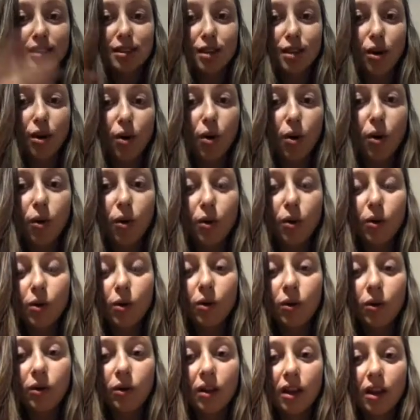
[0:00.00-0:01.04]
a
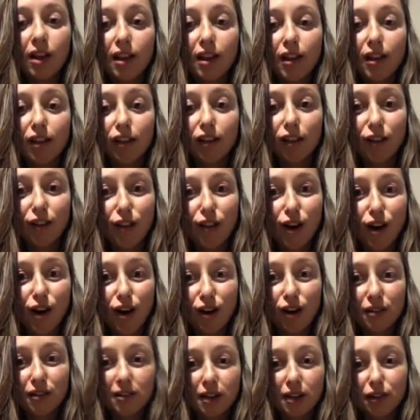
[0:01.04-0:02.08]
whole lot
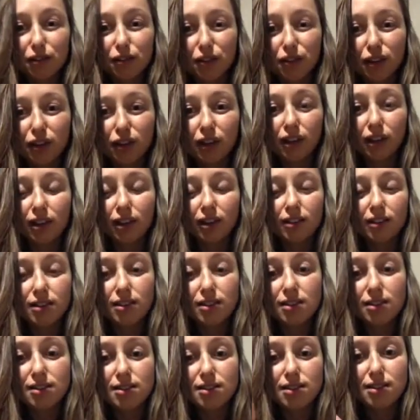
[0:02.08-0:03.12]
of effort.
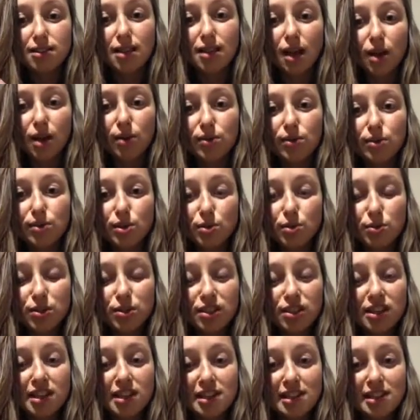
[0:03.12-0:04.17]
It's now so much
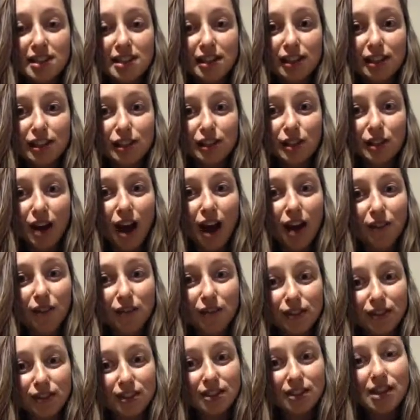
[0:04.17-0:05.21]
easier to have
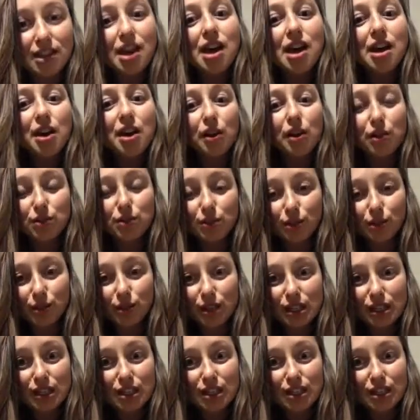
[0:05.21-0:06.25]
this
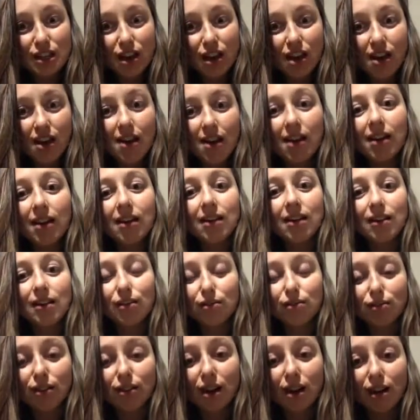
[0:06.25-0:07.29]
screenshot
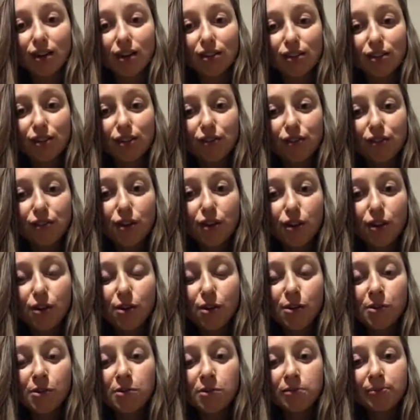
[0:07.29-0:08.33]
right on your
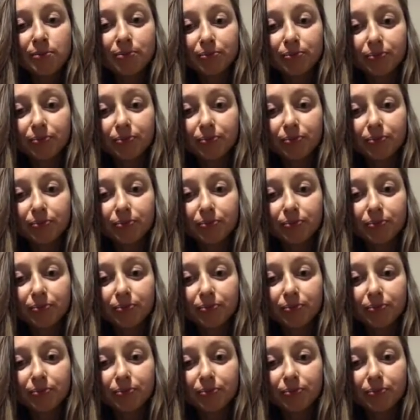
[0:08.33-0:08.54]
phone,